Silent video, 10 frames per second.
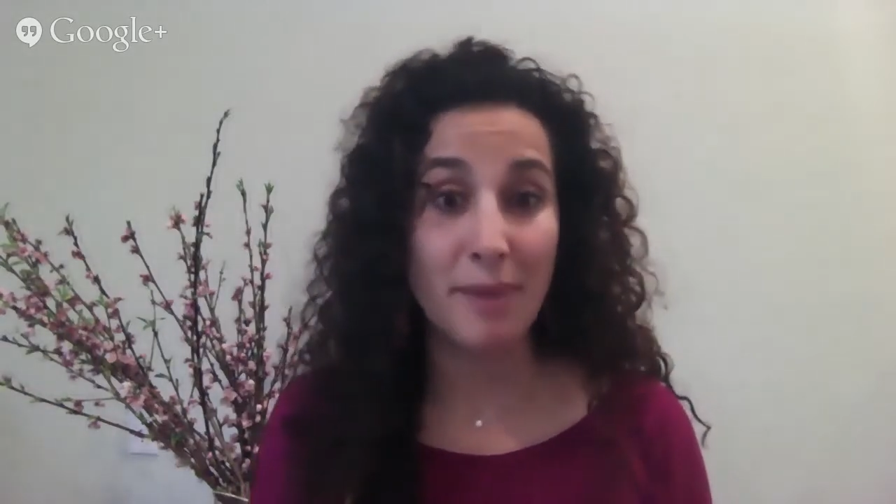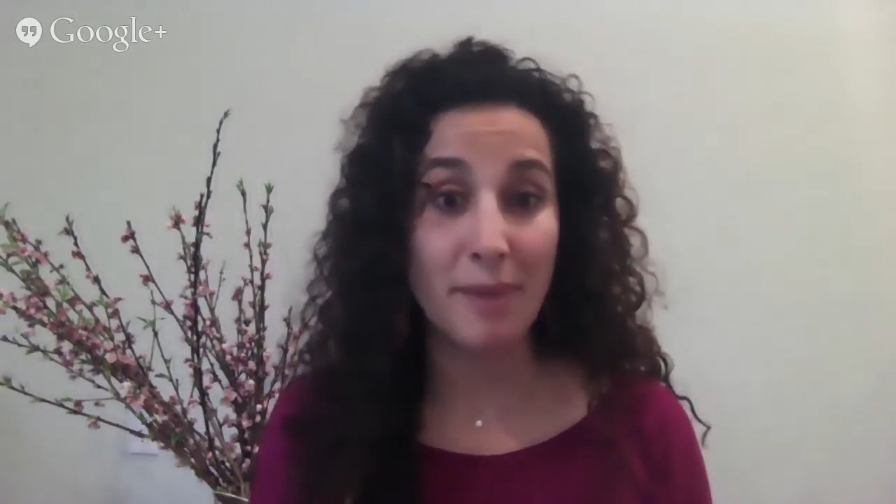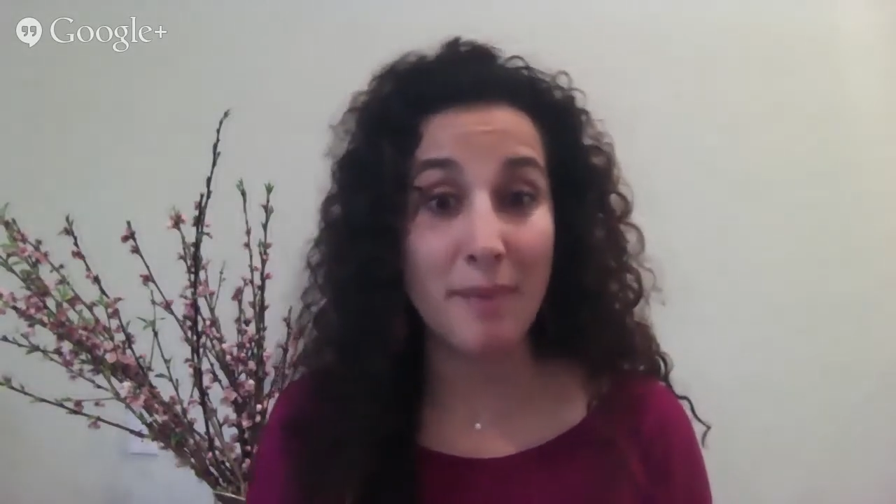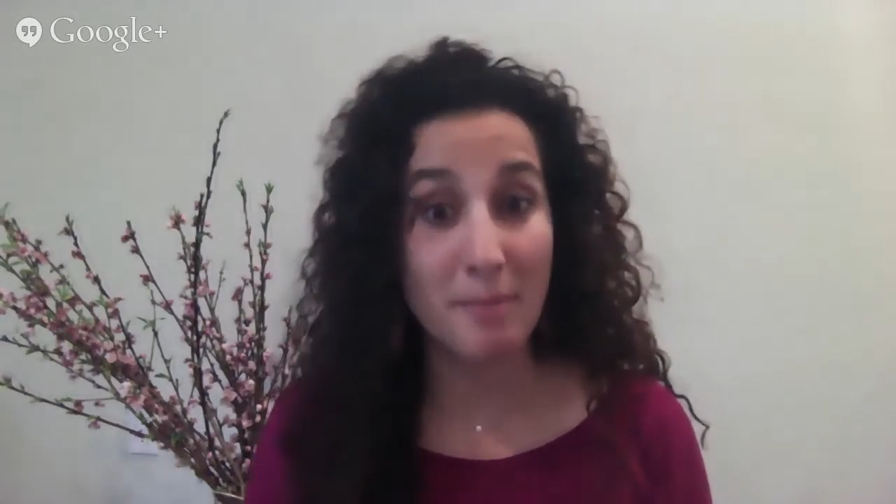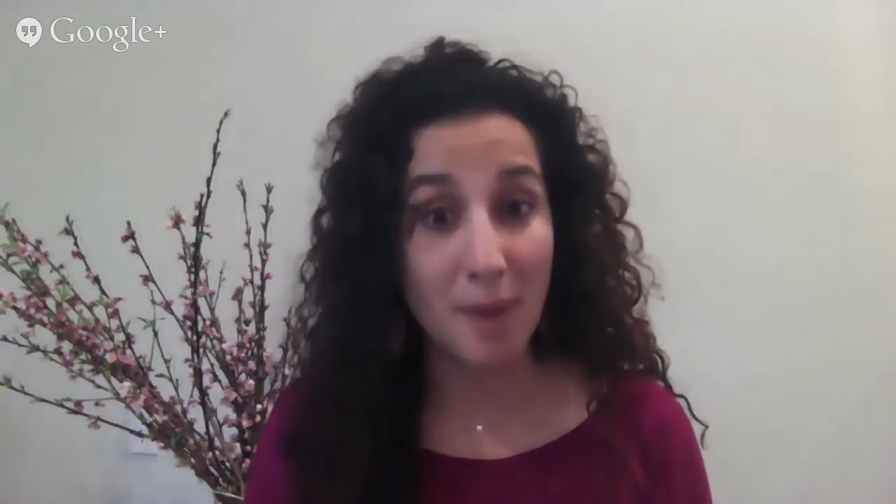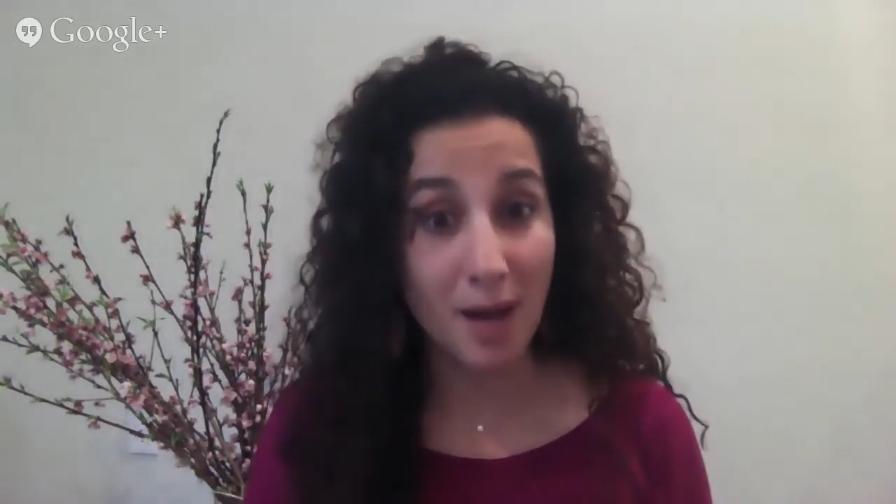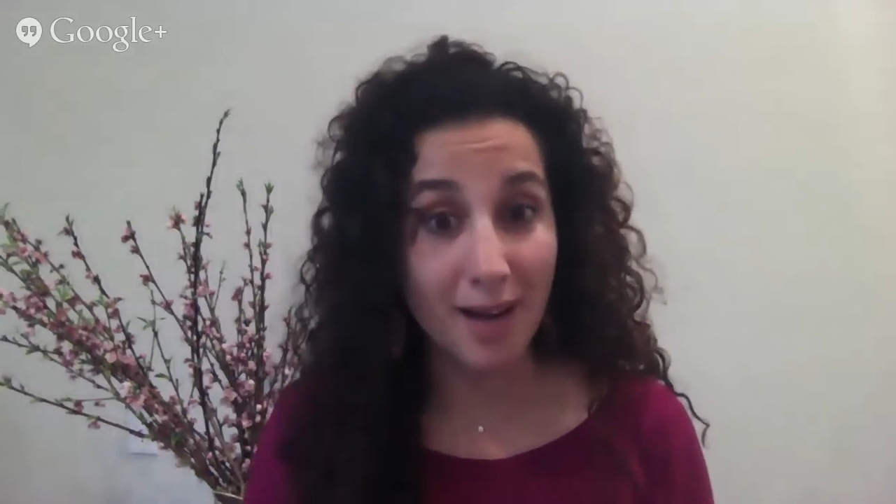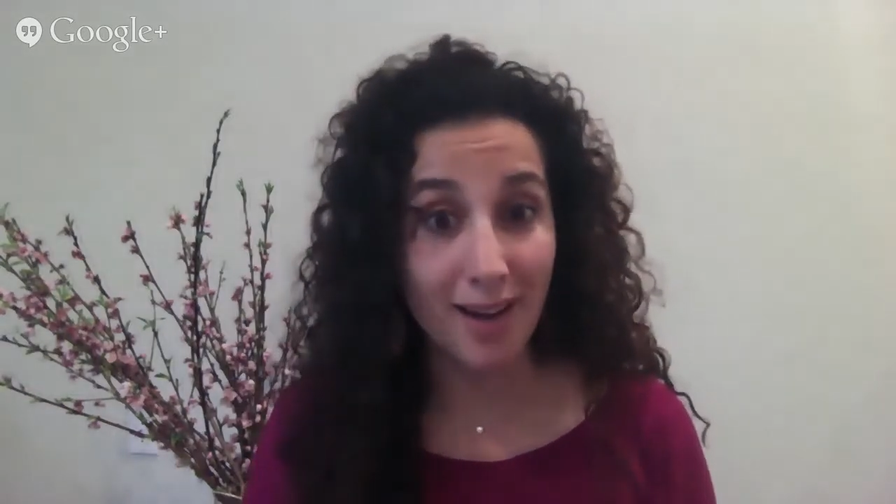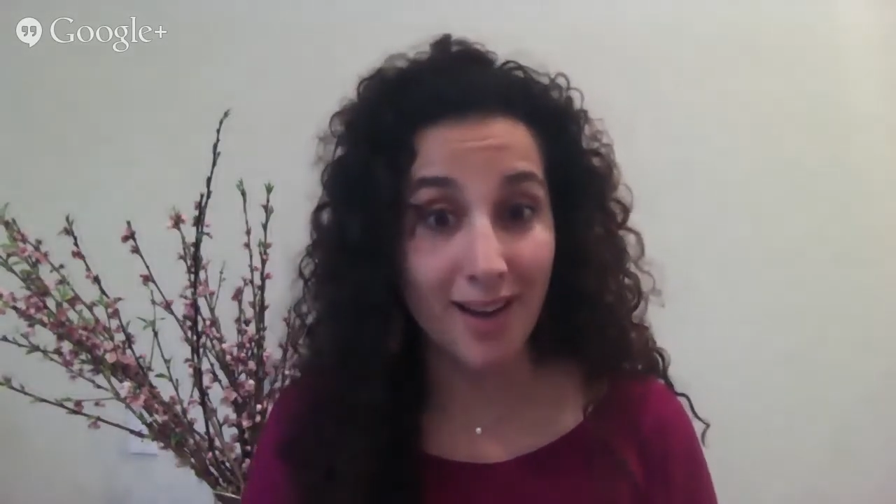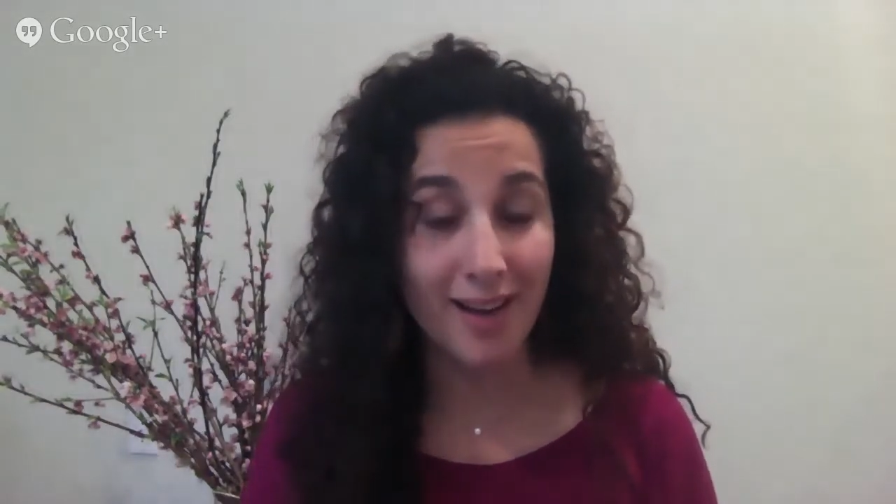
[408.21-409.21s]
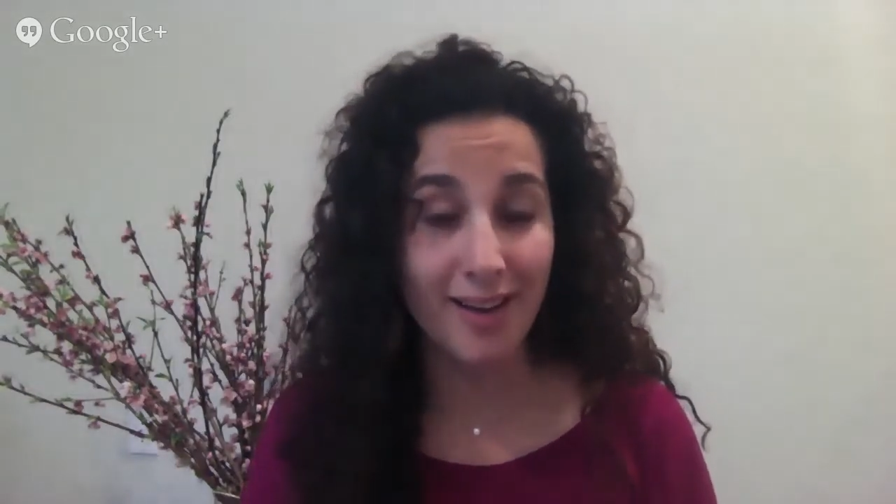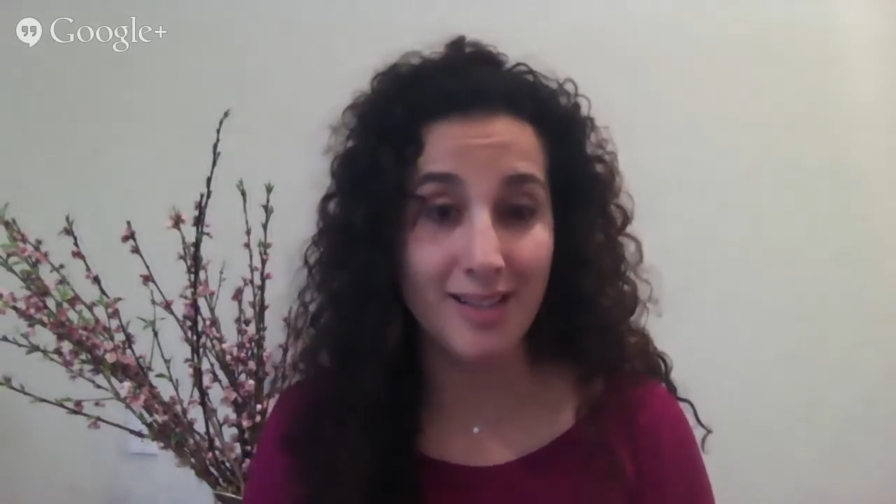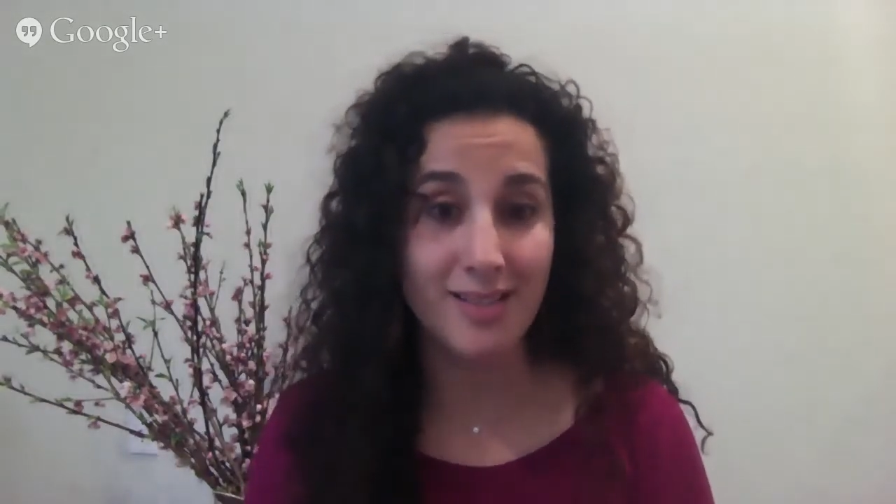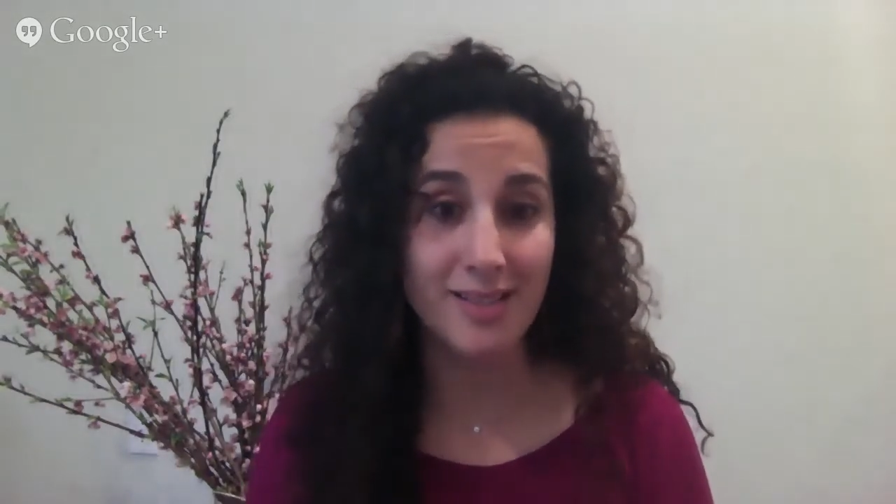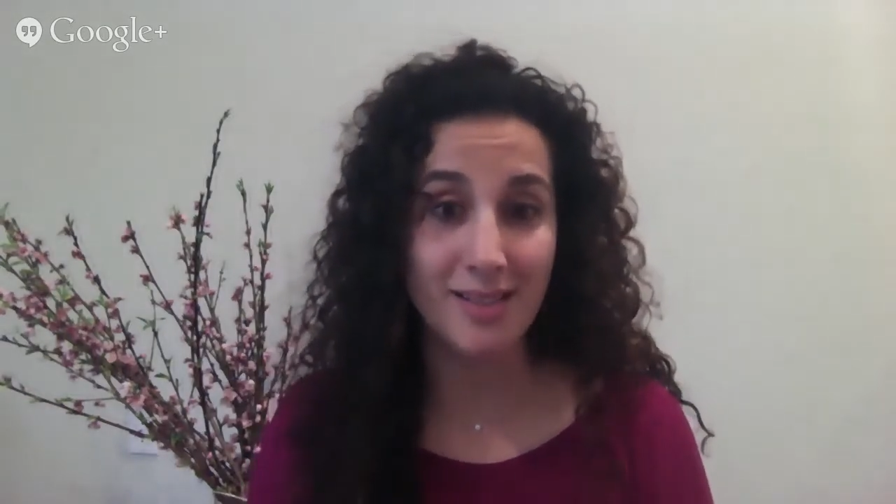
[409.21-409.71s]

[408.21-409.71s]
by my body and its,